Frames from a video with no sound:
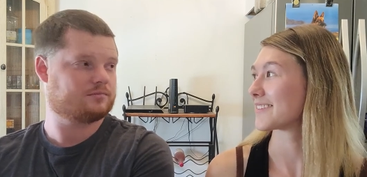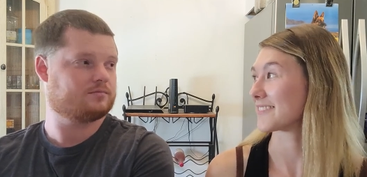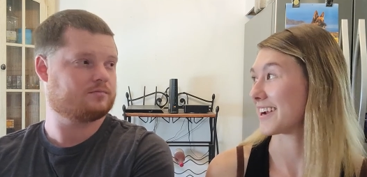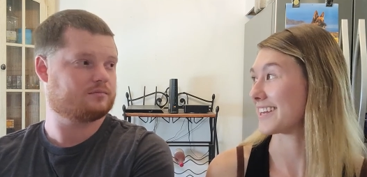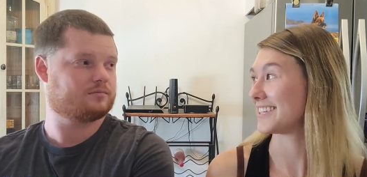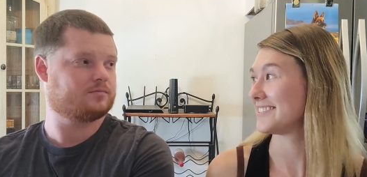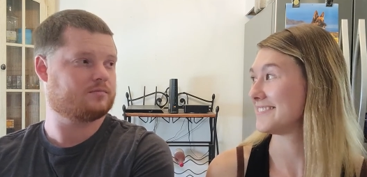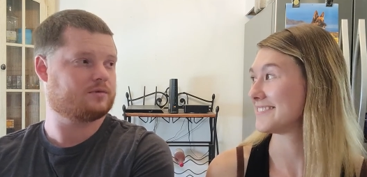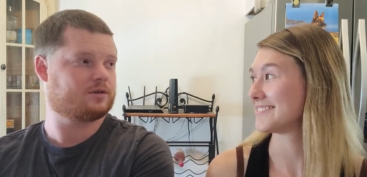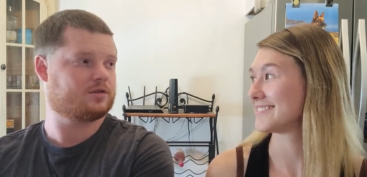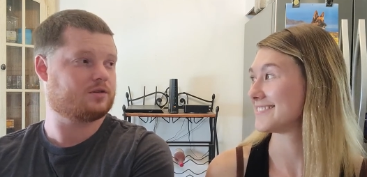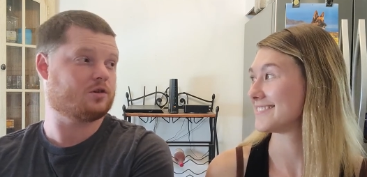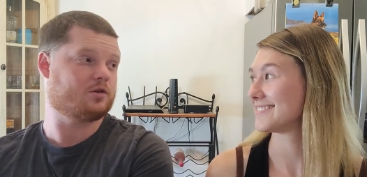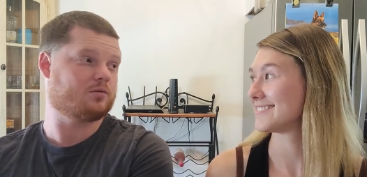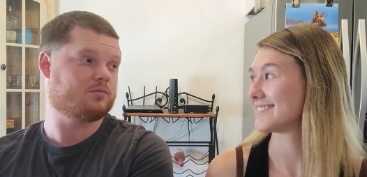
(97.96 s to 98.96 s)
Speaker 1: Ready?
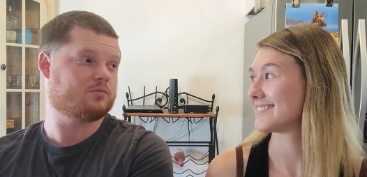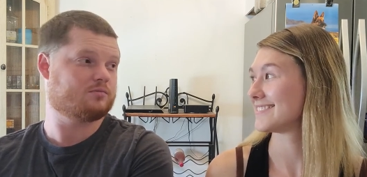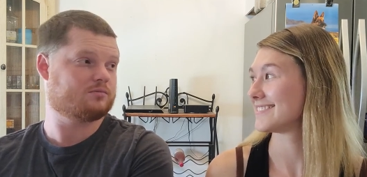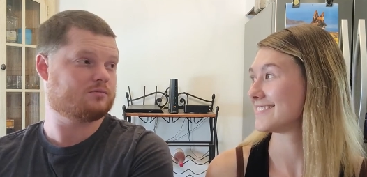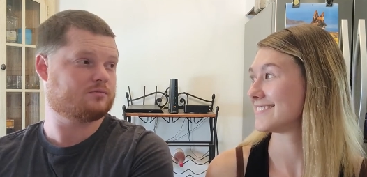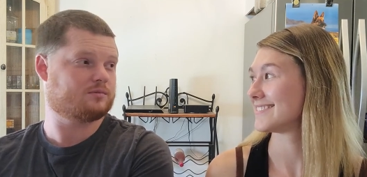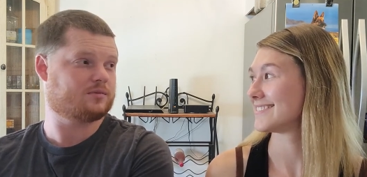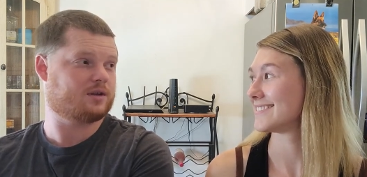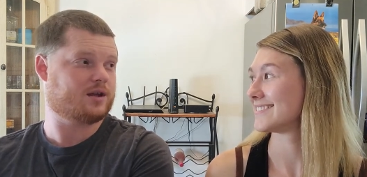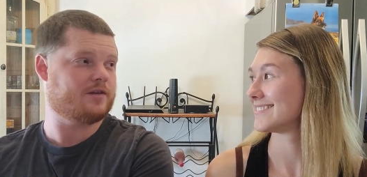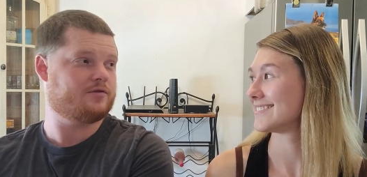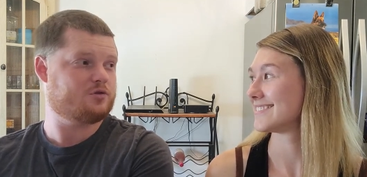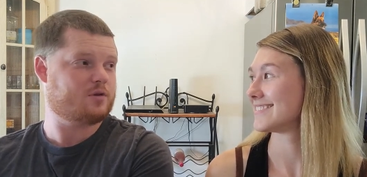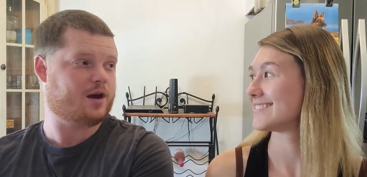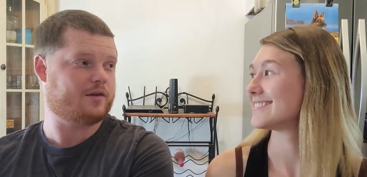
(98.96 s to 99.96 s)
Speaker 2: Though,
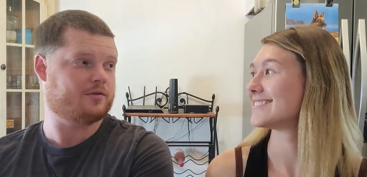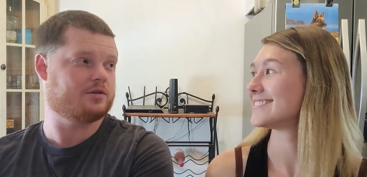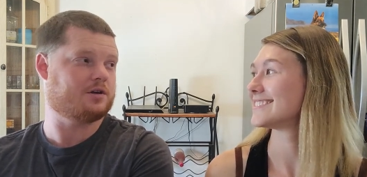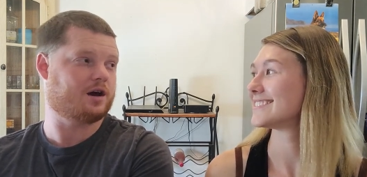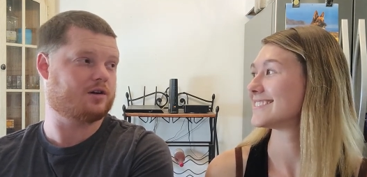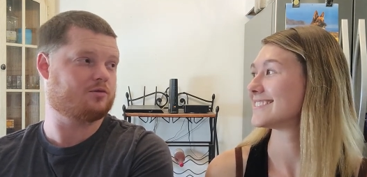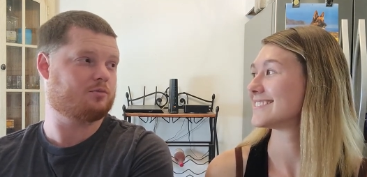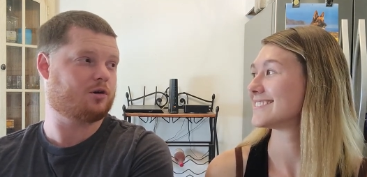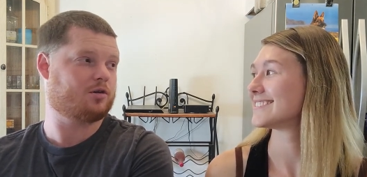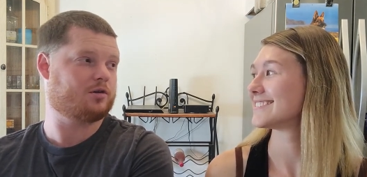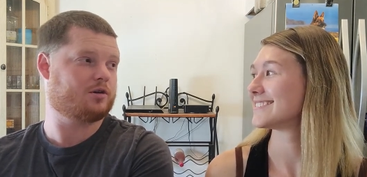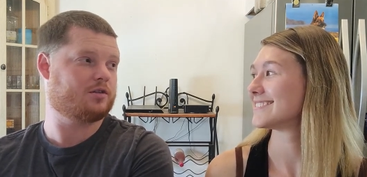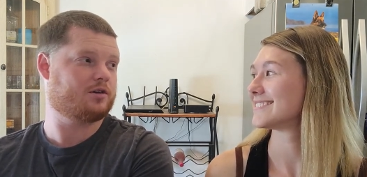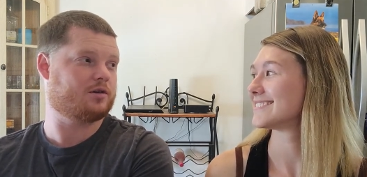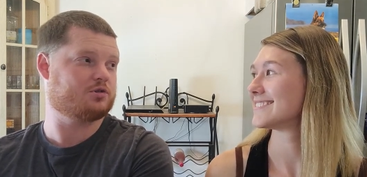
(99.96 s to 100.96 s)
if you have the Donner
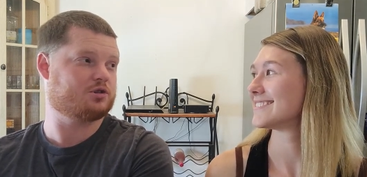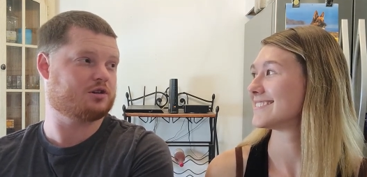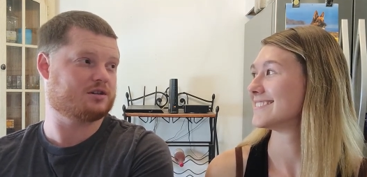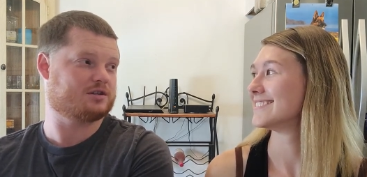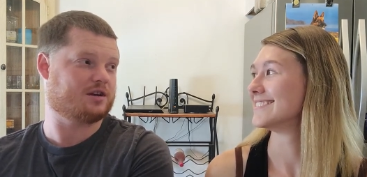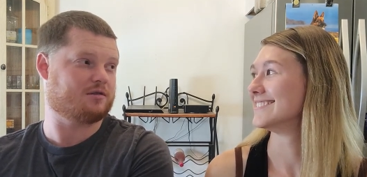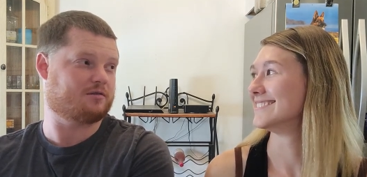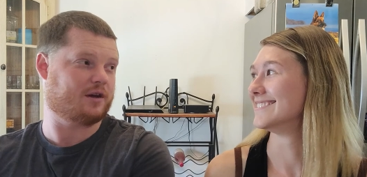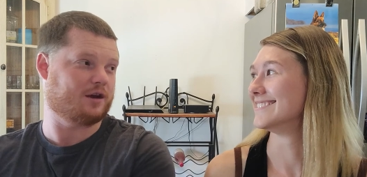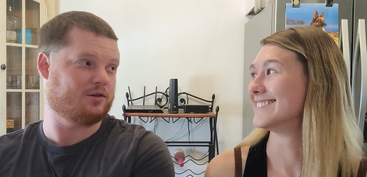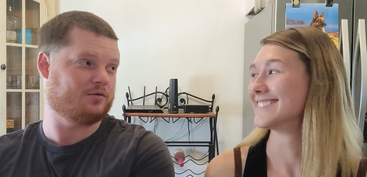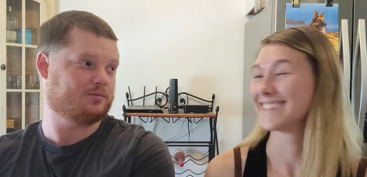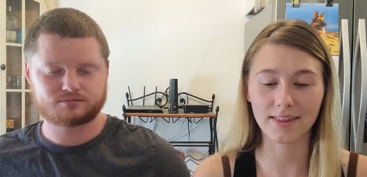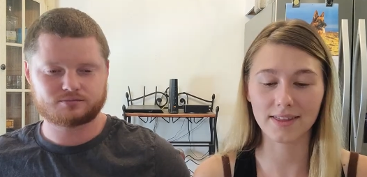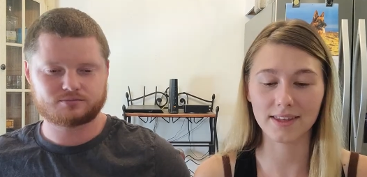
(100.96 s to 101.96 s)
Party in there, I'm just gonna say fail.
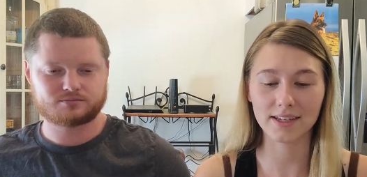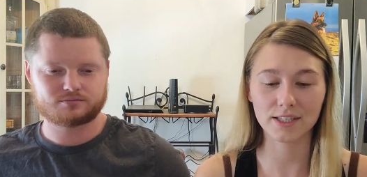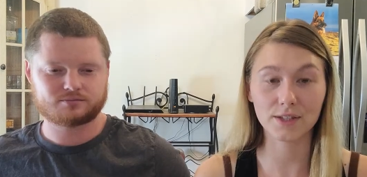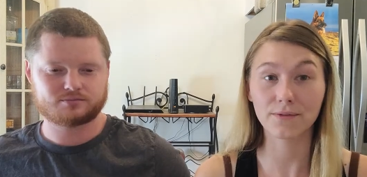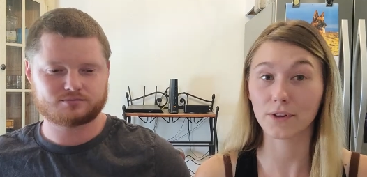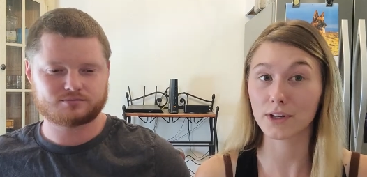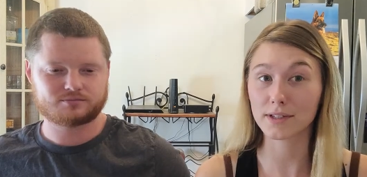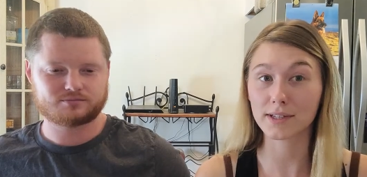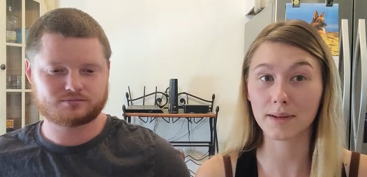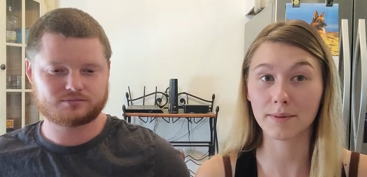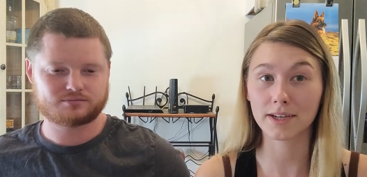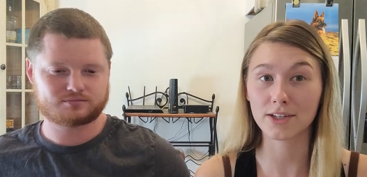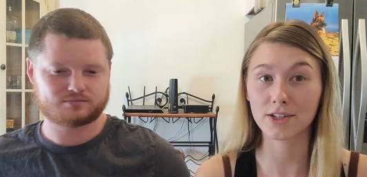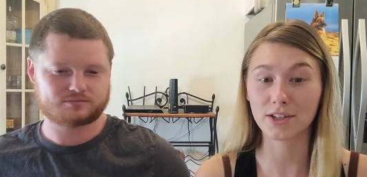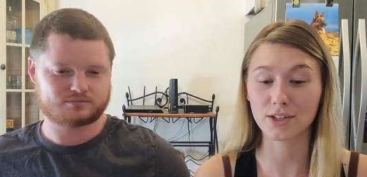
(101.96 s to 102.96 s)
Speaker 1: This first
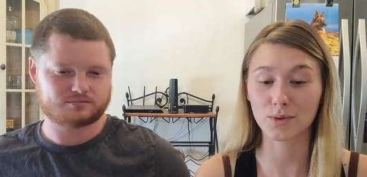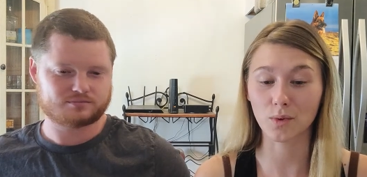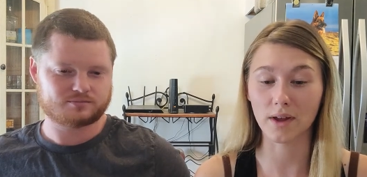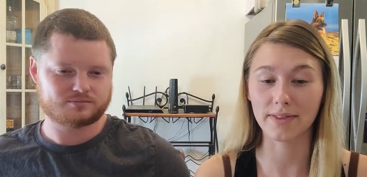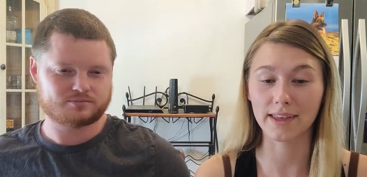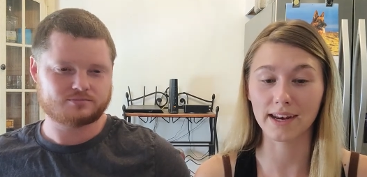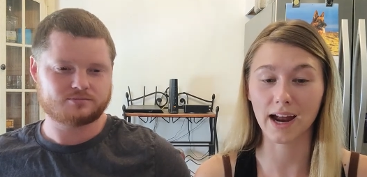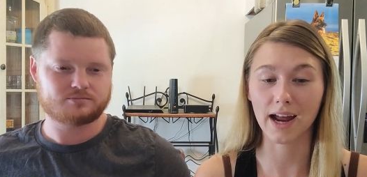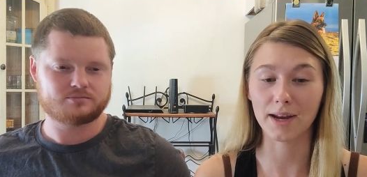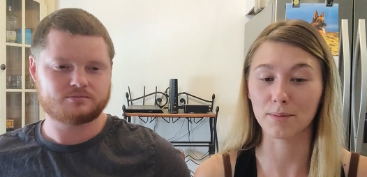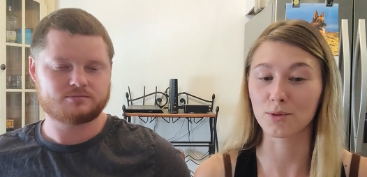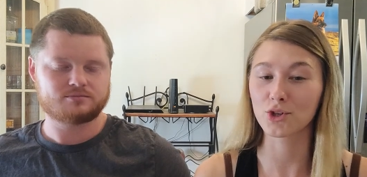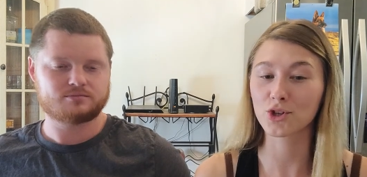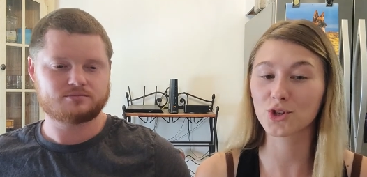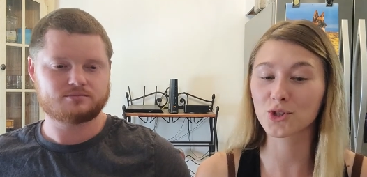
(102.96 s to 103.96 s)
image is one that I
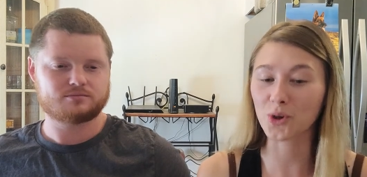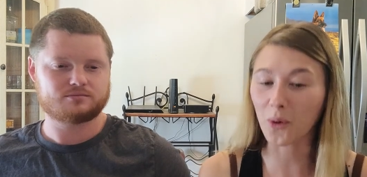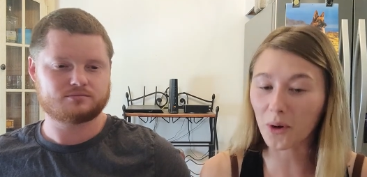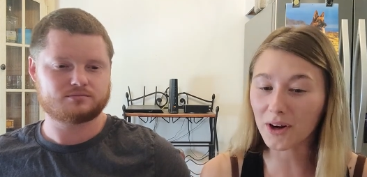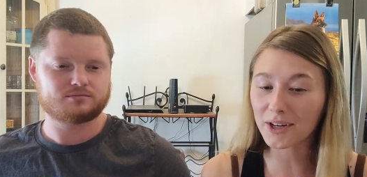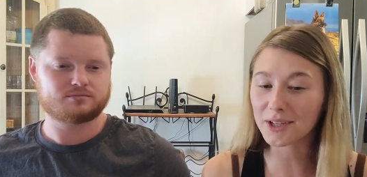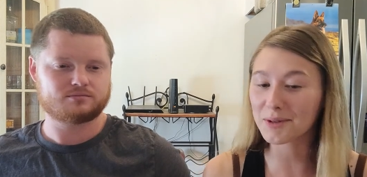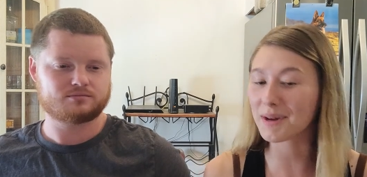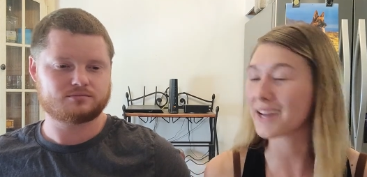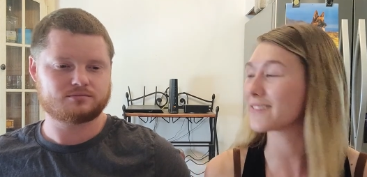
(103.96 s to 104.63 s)
am sure you